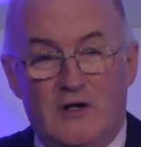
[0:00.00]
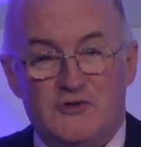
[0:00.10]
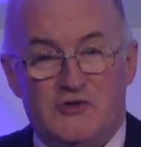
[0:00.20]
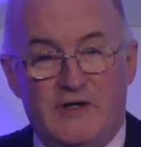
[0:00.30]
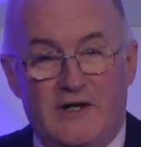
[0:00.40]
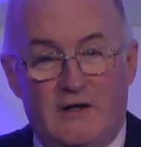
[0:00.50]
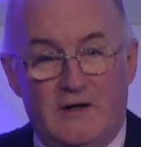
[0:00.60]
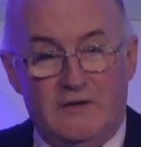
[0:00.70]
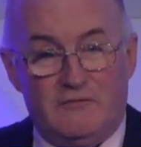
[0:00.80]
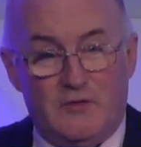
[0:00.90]
3
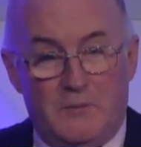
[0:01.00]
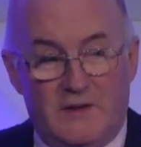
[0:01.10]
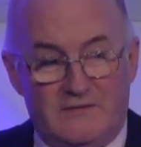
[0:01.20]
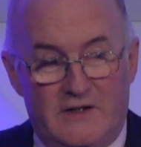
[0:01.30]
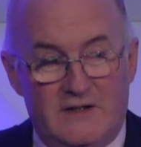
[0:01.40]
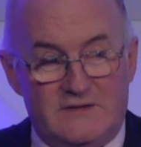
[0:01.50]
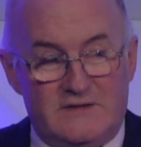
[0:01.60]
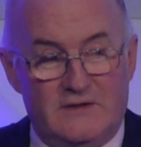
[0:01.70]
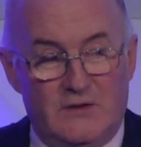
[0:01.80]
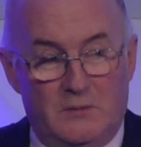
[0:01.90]
All-Ireland football titles
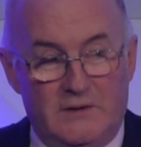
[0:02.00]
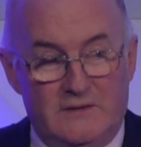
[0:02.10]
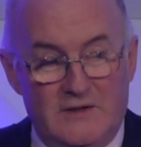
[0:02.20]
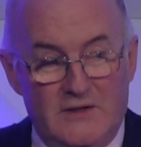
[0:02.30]
to Dublin.